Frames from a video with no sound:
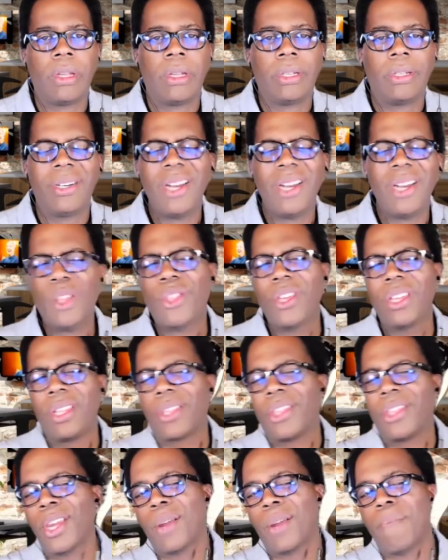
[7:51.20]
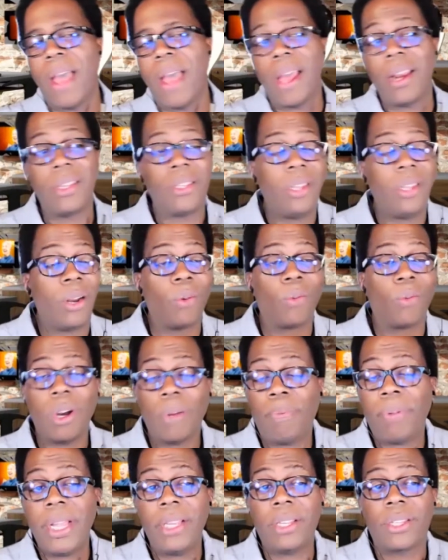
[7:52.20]
Another thing to think about is,
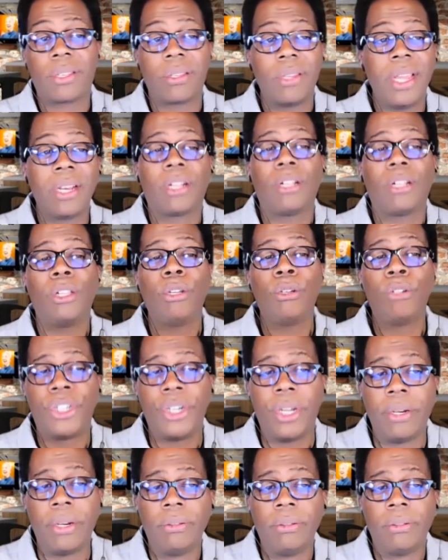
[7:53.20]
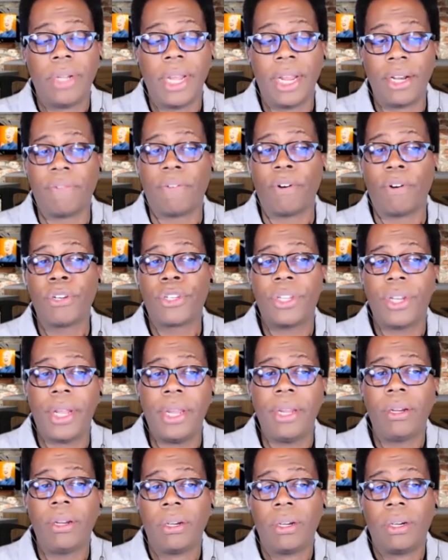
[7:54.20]
workplace inclusion and
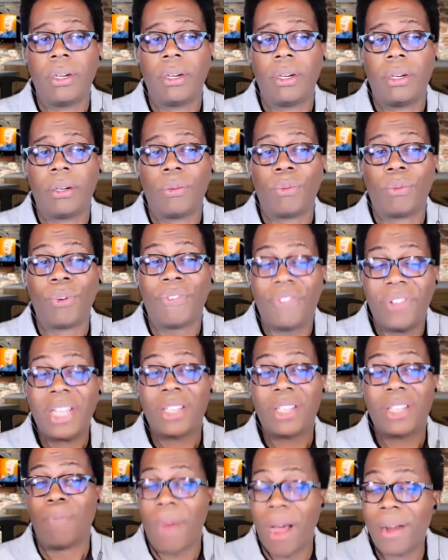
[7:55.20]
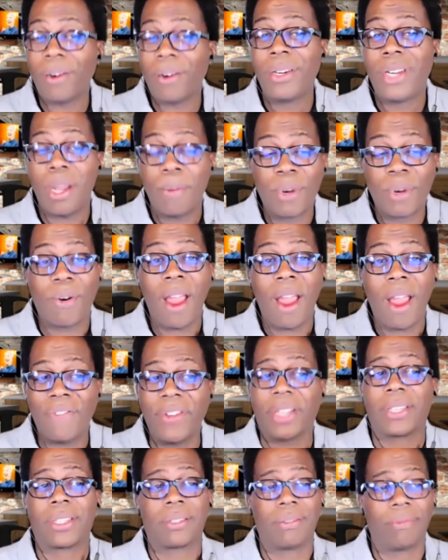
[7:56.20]
diversity reflects modern
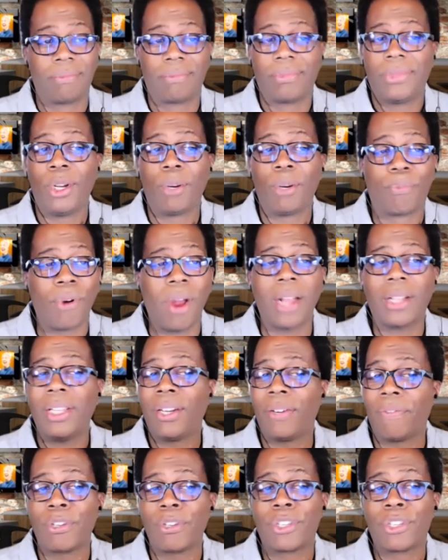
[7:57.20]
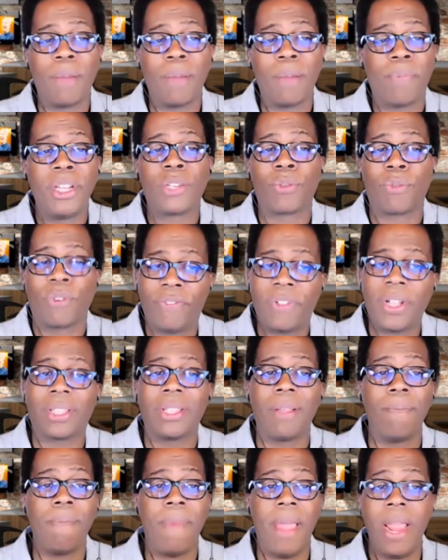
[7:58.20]
demographics. Broadly diverse companies reflect
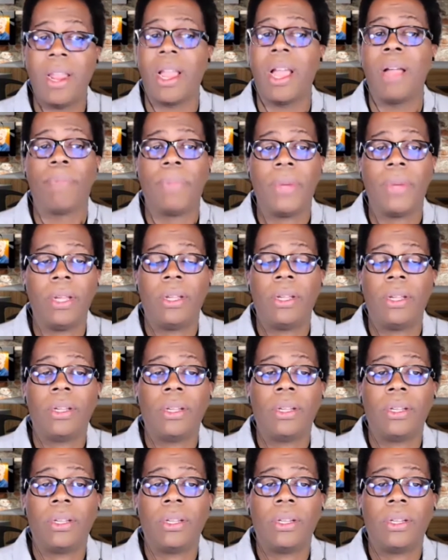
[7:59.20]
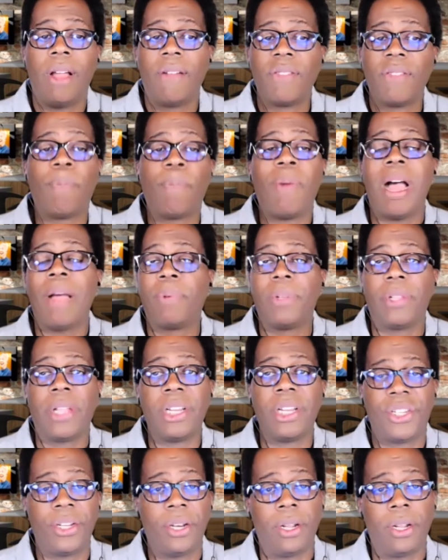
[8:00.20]
the makeup of the
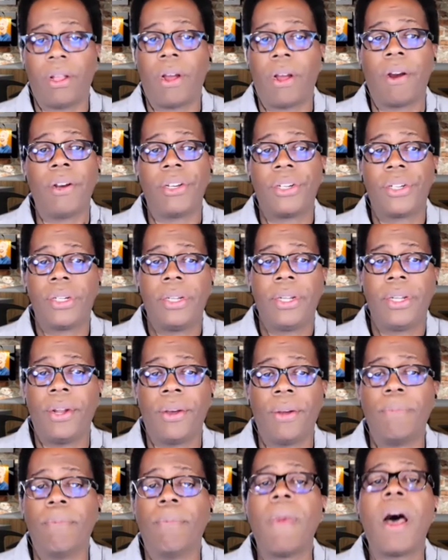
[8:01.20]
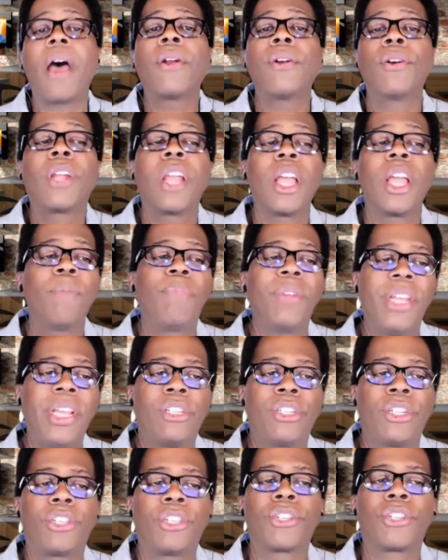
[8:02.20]
population at large. Modern companies
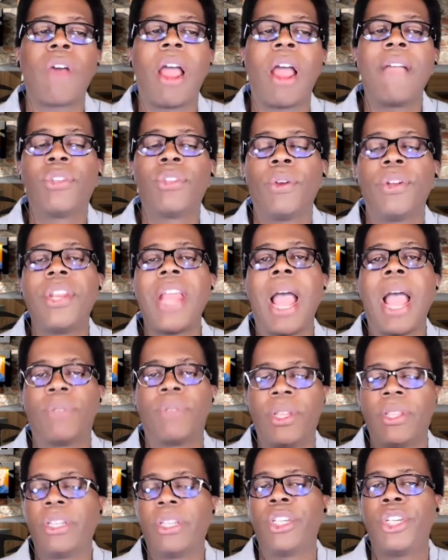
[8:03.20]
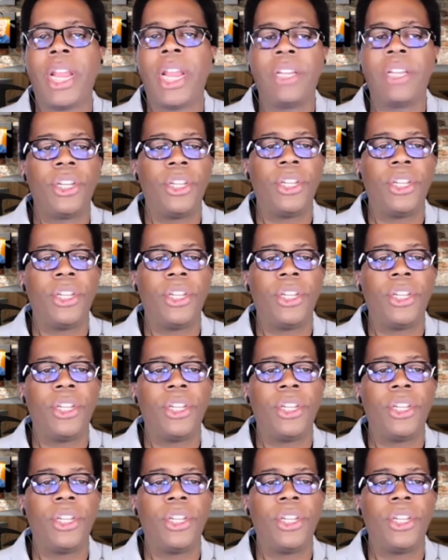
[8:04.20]
should strive to adapt to the changing